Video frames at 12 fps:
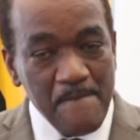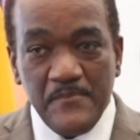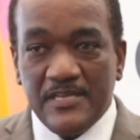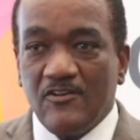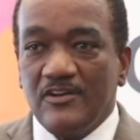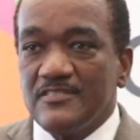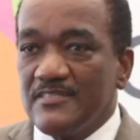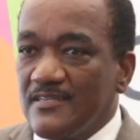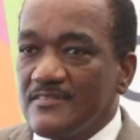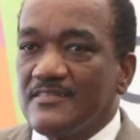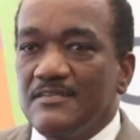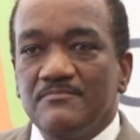because there,
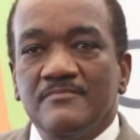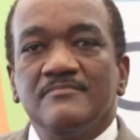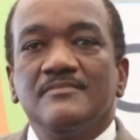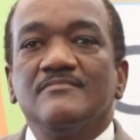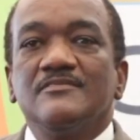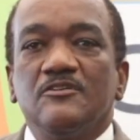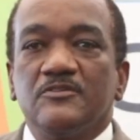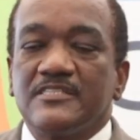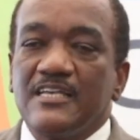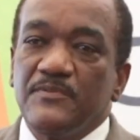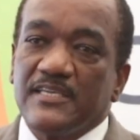some, there were some